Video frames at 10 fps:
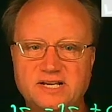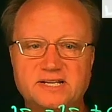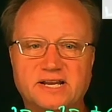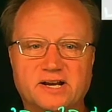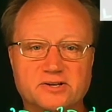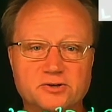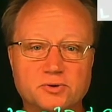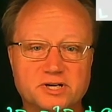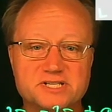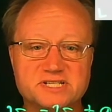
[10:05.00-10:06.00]
Now you
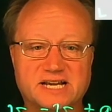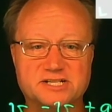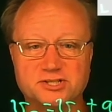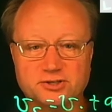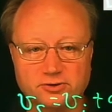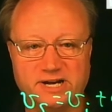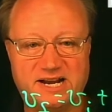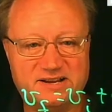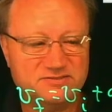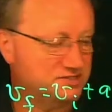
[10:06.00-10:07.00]
want to sketch the
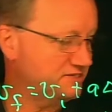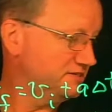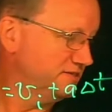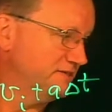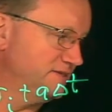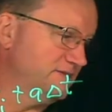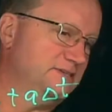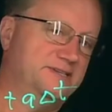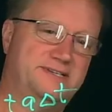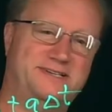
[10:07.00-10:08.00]
graphs,
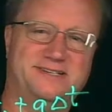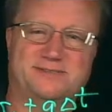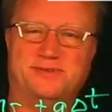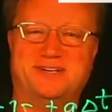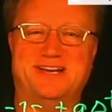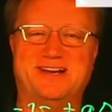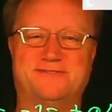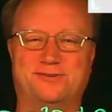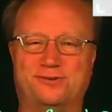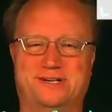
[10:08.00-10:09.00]
and I'm going to have
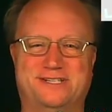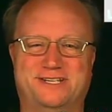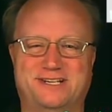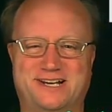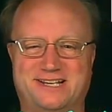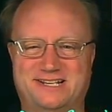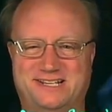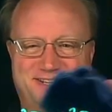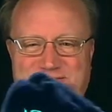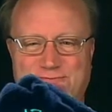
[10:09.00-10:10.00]
to erase again.
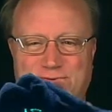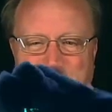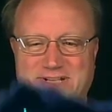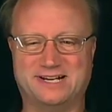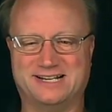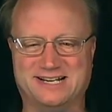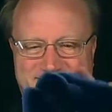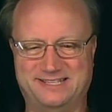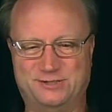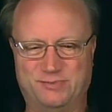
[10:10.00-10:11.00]
We'll knock out
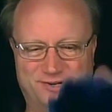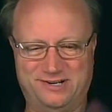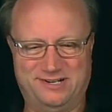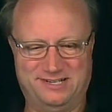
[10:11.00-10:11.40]
this part.